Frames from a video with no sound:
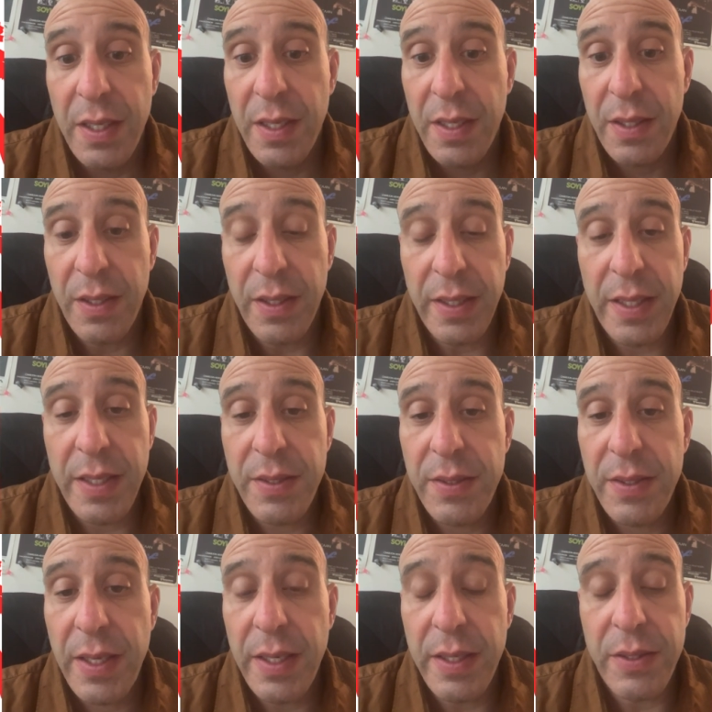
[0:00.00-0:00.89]
like I
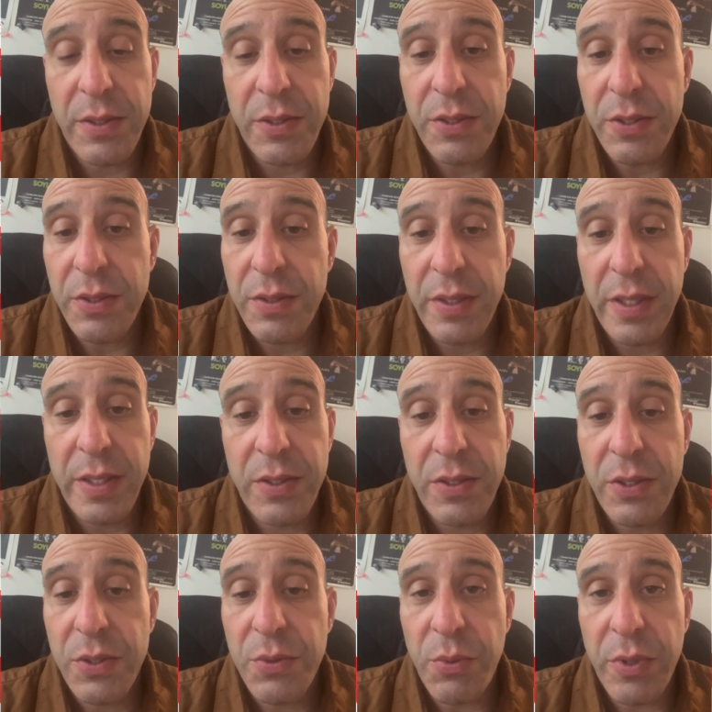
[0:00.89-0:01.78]
said, it's
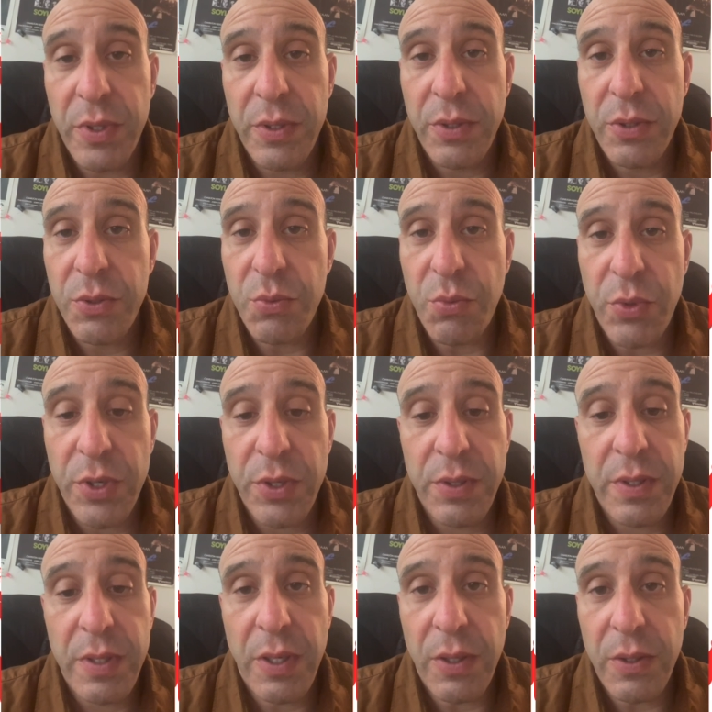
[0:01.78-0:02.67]
just one of those
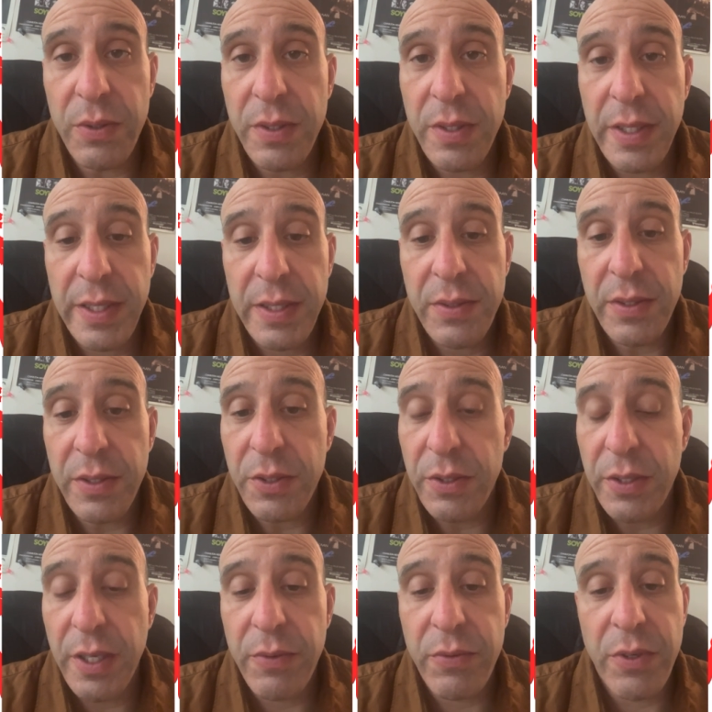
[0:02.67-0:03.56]
weird cult things, and
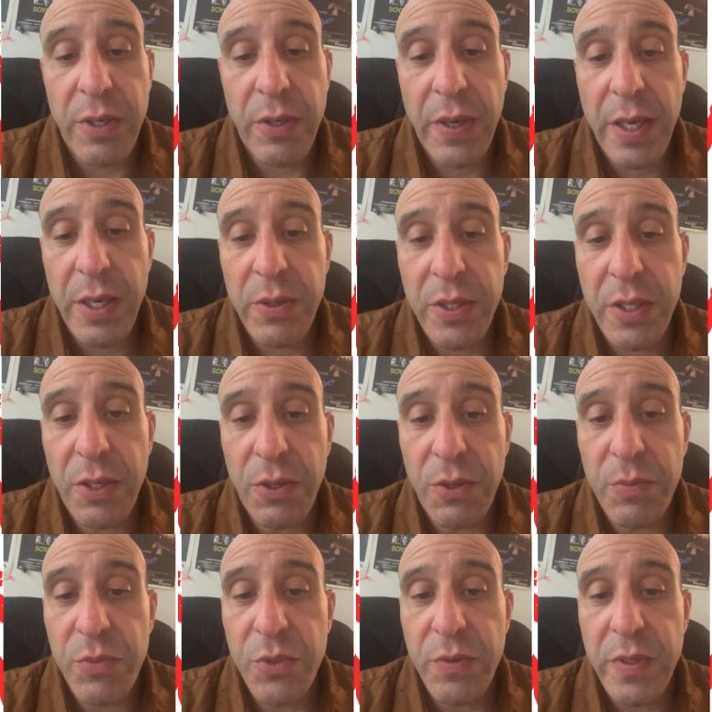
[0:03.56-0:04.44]
you never know how a
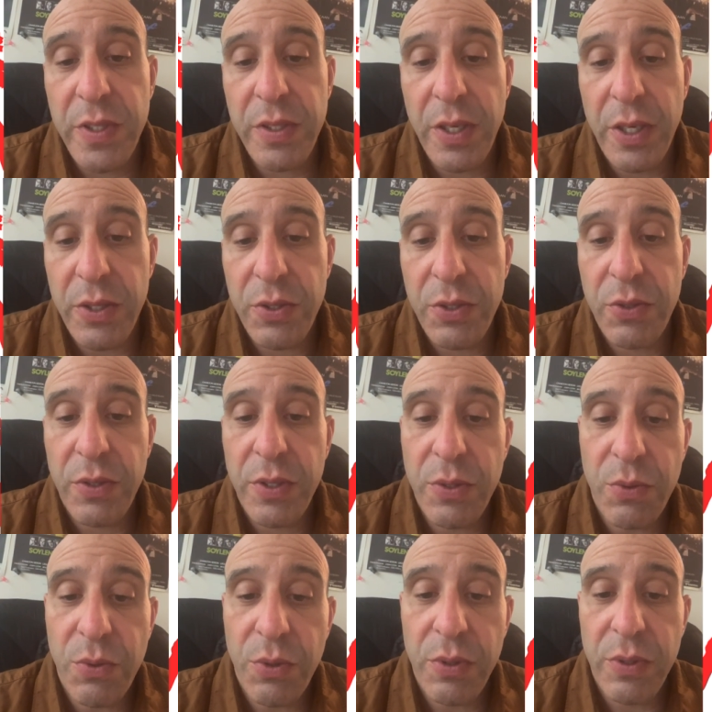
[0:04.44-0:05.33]
cult movie's
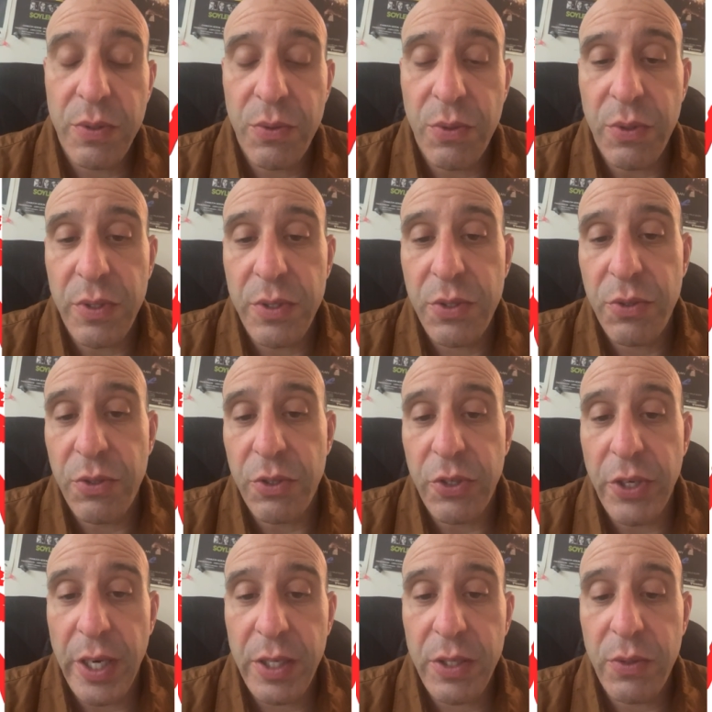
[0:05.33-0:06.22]
history or its
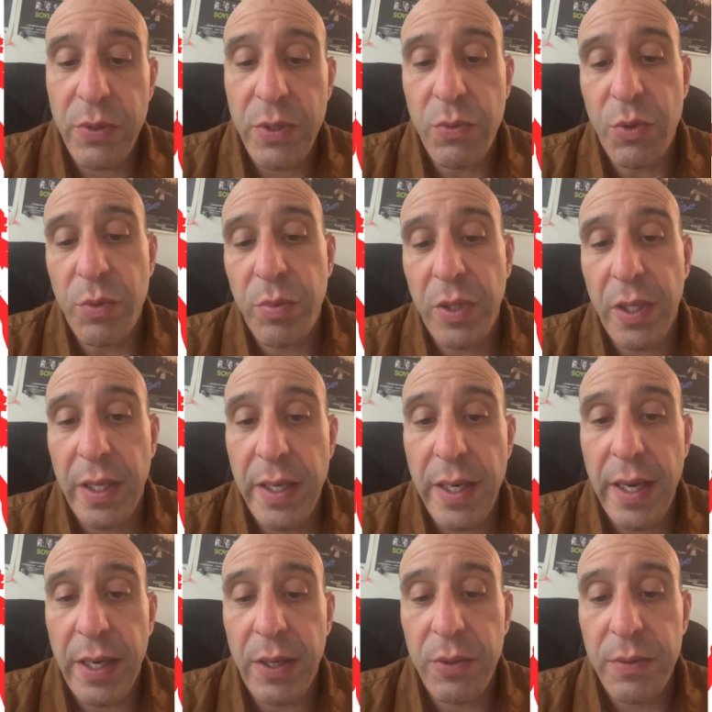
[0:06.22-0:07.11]
trajectory will
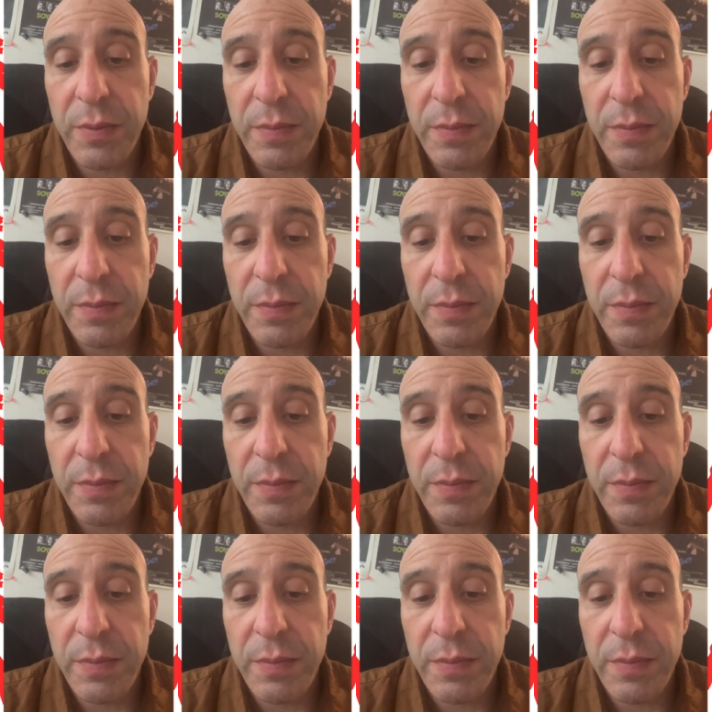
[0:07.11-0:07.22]
play out.